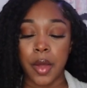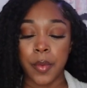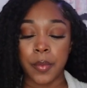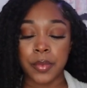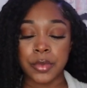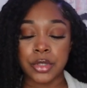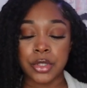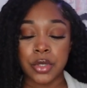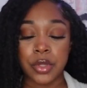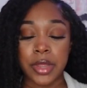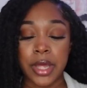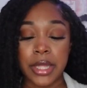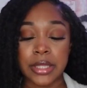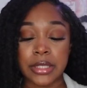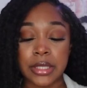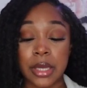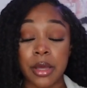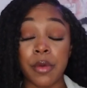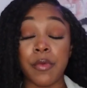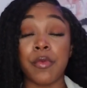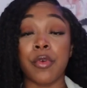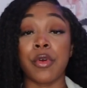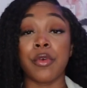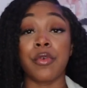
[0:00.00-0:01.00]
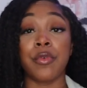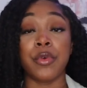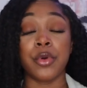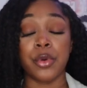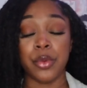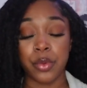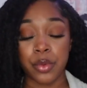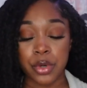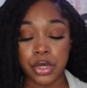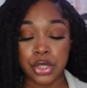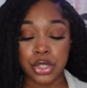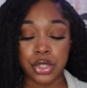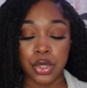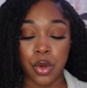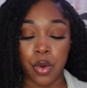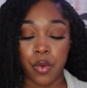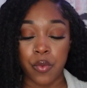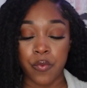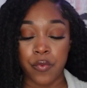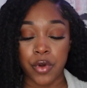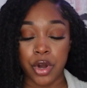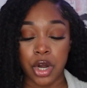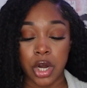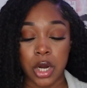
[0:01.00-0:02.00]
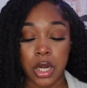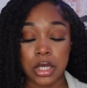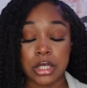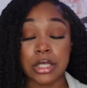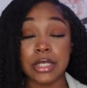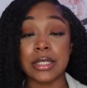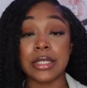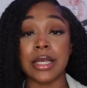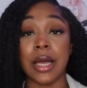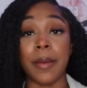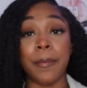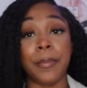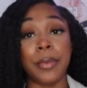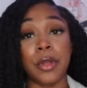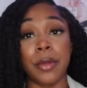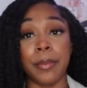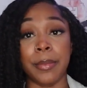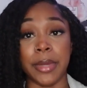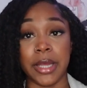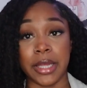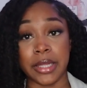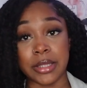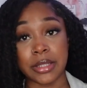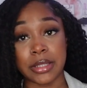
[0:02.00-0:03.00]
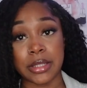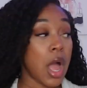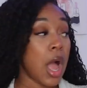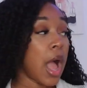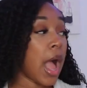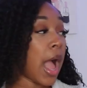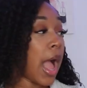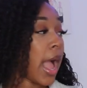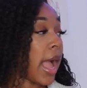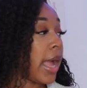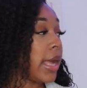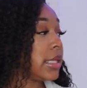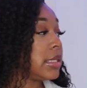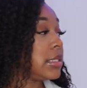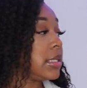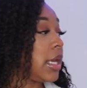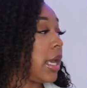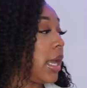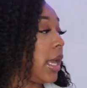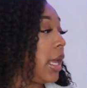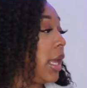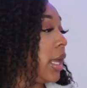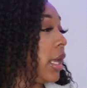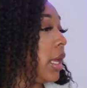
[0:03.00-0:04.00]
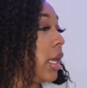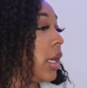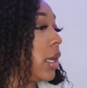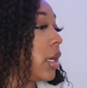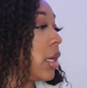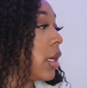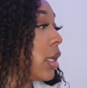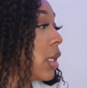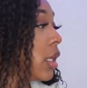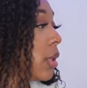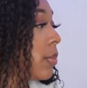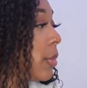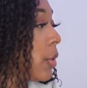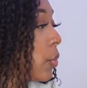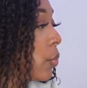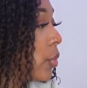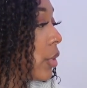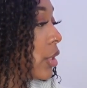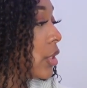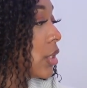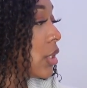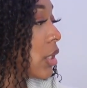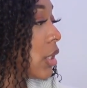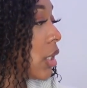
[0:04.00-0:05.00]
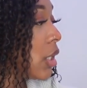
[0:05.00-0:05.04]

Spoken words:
So that's it for food. So for supplements, I take, let me reach